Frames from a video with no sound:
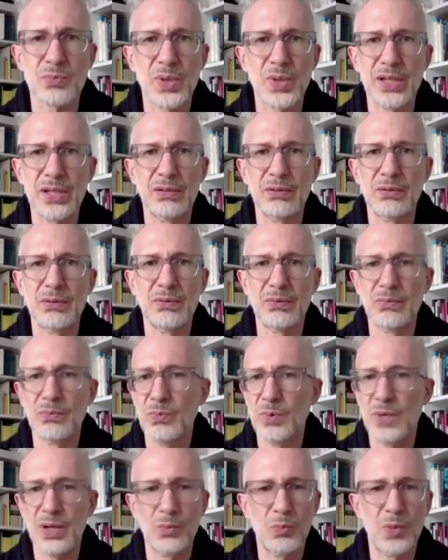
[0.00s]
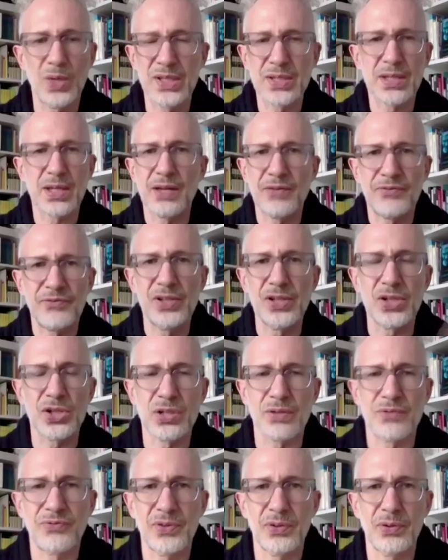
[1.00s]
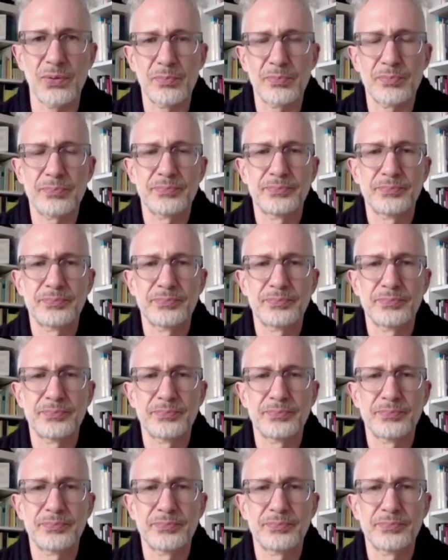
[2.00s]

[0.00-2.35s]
when once they have finished the film.